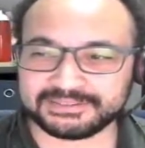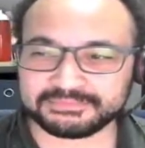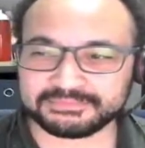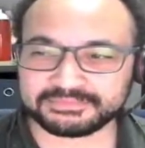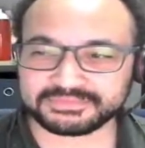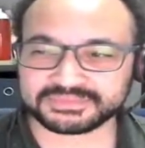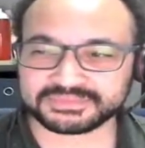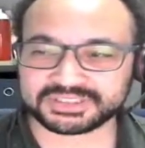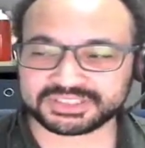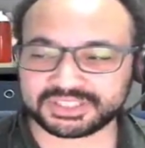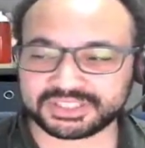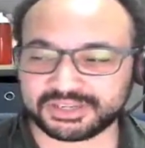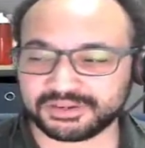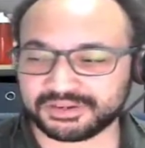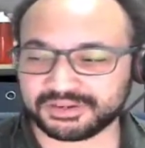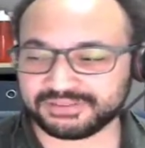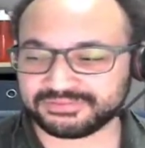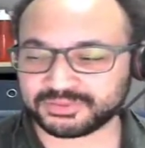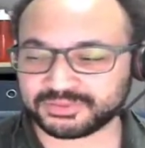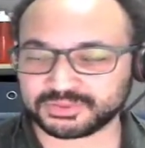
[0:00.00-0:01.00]
So
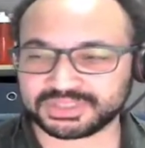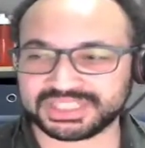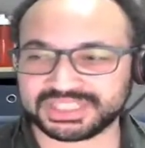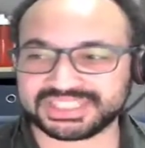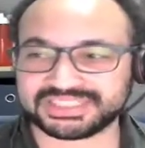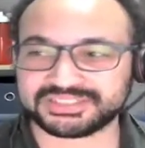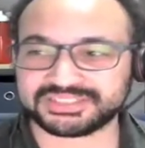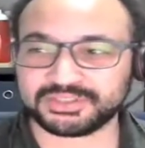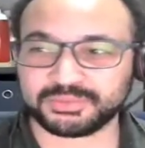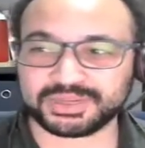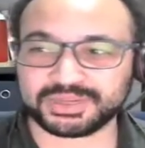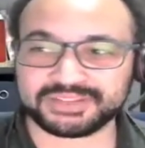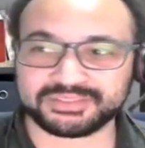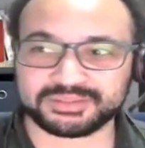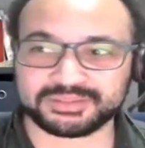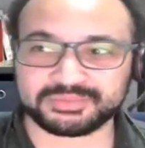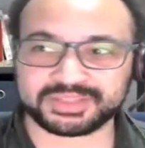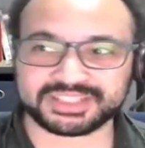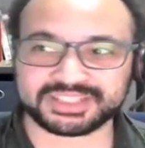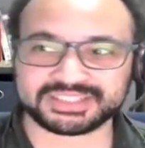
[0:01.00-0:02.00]
unfortunately, it's not one of them
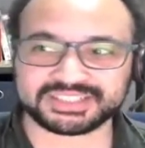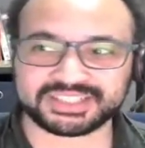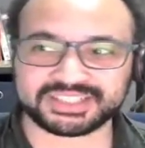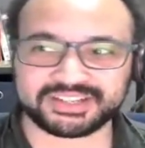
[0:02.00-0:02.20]
things that kind of